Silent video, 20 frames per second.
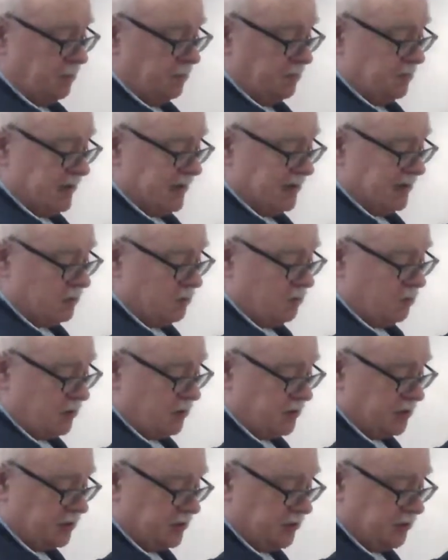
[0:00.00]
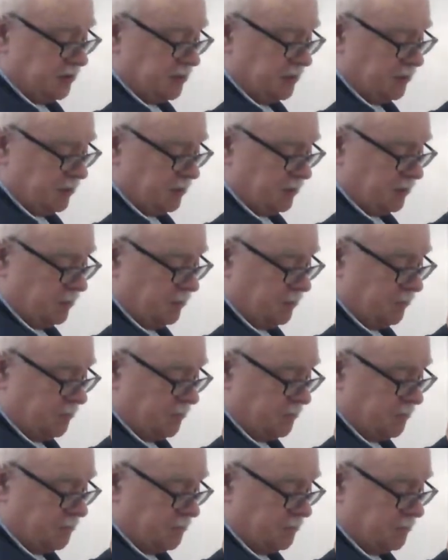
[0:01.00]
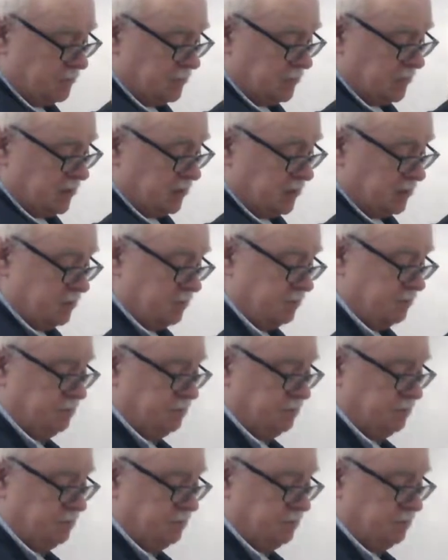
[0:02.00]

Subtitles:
that quantity there. Okay.